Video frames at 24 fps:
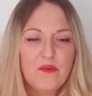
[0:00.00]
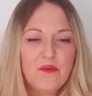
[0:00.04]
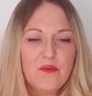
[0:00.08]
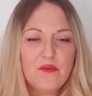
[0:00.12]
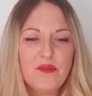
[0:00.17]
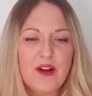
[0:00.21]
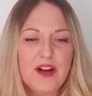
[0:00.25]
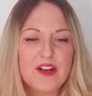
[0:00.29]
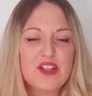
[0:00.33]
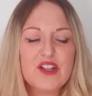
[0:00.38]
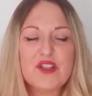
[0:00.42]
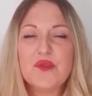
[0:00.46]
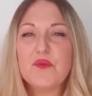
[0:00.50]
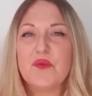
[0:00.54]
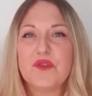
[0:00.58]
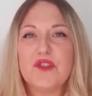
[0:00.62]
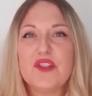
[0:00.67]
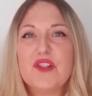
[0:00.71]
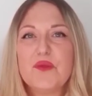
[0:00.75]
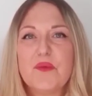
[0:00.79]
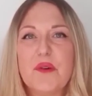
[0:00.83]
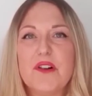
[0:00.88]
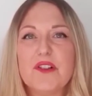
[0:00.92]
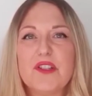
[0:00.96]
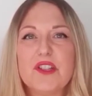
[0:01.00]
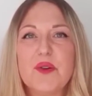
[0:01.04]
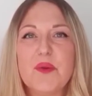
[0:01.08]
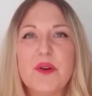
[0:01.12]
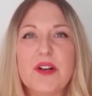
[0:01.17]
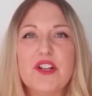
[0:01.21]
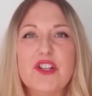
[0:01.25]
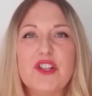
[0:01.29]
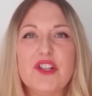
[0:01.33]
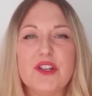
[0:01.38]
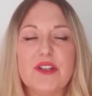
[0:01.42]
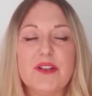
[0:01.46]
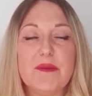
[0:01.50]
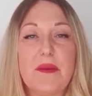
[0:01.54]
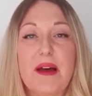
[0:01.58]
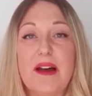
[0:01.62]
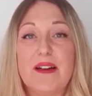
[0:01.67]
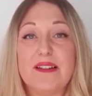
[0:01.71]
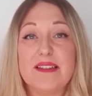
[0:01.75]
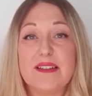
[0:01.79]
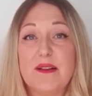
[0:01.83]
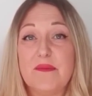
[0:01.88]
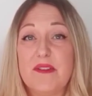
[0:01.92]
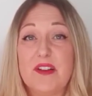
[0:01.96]
I just wanted to ask a question
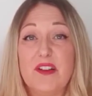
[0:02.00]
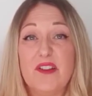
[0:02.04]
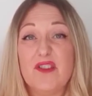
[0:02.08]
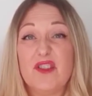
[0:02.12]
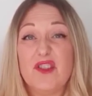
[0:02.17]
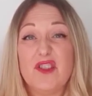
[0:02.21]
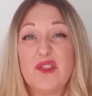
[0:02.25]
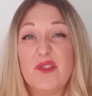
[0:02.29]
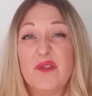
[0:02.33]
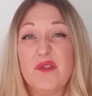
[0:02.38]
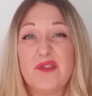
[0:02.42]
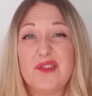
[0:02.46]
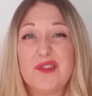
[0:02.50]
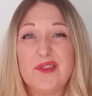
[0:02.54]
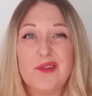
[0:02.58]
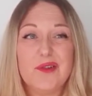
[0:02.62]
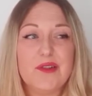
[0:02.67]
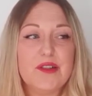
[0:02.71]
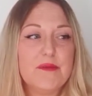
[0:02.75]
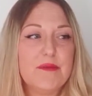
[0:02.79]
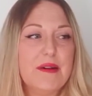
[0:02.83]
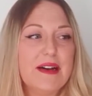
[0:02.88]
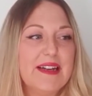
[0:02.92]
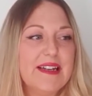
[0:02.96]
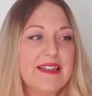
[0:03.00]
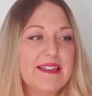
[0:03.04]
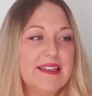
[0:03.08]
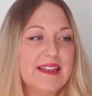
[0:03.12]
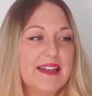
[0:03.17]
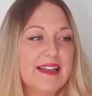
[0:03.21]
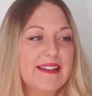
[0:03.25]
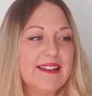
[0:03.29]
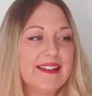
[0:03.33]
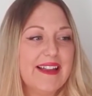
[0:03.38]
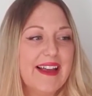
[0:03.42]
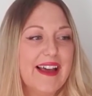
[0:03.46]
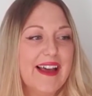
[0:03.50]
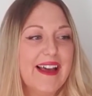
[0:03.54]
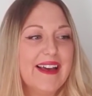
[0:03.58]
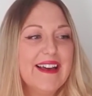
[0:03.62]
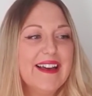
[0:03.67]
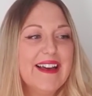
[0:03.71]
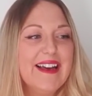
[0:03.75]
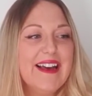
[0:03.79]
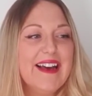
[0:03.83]
about something that just looked amazing in there.